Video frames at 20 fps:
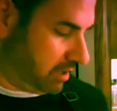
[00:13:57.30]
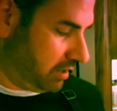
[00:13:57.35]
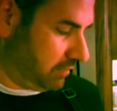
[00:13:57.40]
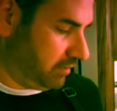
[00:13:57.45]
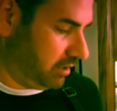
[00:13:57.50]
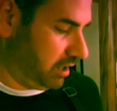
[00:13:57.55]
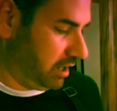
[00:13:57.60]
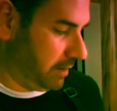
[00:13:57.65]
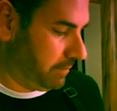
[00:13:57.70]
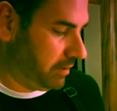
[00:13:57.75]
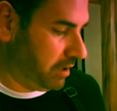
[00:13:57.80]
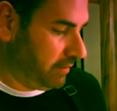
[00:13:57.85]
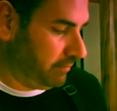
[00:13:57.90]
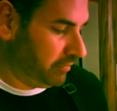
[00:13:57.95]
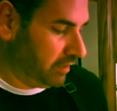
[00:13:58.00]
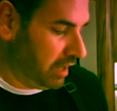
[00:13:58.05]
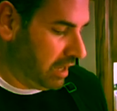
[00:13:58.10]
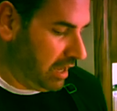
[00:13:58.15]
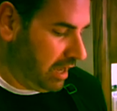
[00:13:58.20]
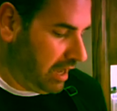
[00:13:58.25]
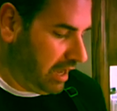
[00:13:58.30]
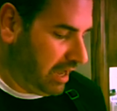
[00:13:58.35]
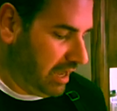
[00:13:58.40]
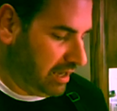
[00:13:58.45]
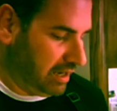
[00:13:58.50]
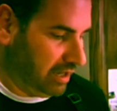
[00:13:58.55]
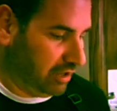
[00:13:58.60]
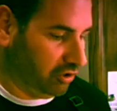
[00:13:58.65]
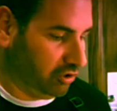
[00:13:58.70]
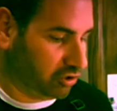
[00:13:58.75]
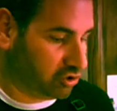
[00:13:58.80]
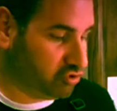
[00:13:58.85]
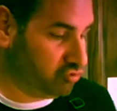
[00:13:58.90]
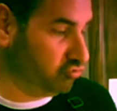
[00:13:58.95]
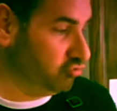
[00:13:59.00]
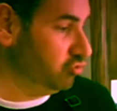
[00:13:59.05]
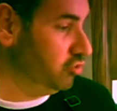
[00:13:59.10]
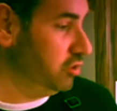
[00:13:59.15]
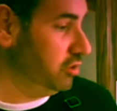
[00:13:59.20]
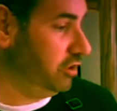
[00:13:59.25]
coming up. And it looks
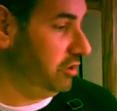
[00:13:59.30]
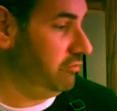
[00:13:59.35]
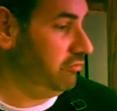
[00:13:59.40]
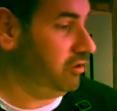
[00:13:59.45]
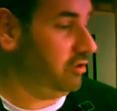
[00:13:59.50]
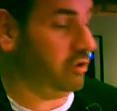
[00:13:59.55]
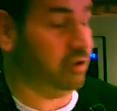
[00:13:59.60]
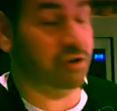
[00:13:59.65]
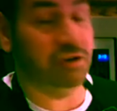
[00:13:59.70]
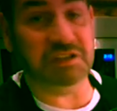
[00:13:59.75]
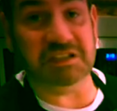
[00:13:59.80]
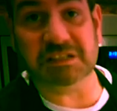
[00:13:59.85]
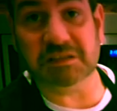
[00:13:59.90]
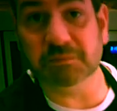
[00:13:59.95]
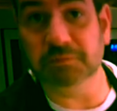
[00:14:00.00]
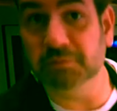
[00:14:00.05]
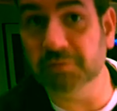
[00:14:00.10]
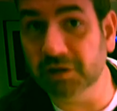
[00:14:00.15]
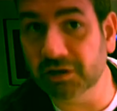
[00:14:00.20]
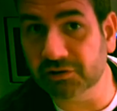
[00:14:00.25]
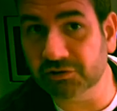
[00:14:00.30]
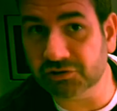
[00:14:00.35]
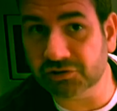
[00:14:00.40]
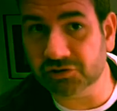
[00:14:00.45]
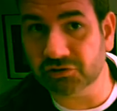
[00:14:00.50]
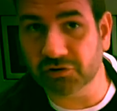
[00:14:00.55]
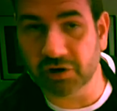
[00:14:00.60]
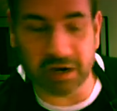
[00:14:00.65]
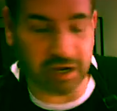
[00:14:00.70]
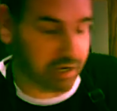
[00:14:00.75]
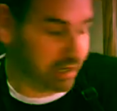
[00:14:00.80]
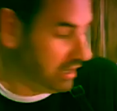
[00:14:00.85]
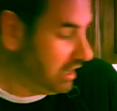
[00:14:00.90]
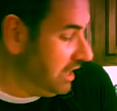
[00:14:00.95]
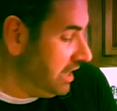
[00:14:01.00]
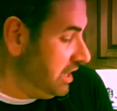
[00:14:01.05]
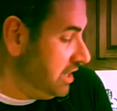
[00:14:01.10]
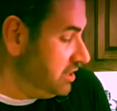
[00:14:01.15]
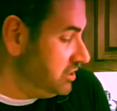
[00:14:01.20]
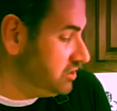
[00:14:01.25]
really, really good. Smells great.
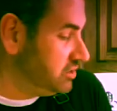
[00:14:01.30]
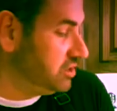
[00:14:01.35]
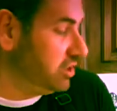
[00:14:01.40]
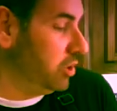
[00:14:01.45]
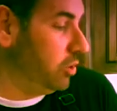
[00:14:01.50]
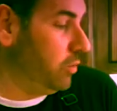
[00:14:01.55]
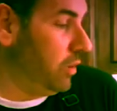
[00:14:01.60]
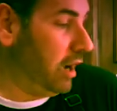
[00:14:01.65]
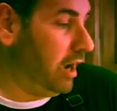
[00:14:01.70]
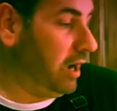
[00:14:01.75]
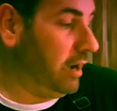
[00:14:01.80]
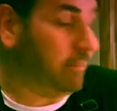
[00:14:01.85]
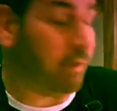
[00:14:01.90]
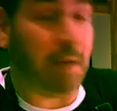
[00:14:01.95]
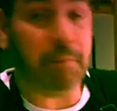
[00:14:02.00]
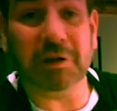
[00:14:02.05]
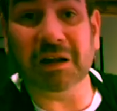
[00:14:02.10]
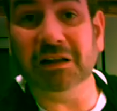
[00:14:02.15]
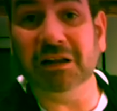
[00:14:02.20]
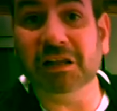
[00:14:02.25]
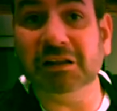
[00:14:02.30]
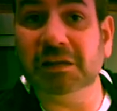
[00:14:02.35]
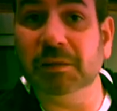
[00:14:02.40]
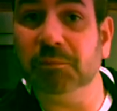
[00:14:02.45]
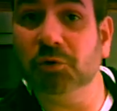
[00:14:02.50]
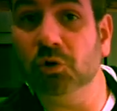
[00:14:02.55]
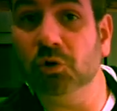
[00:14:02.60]
So I'm gonna let them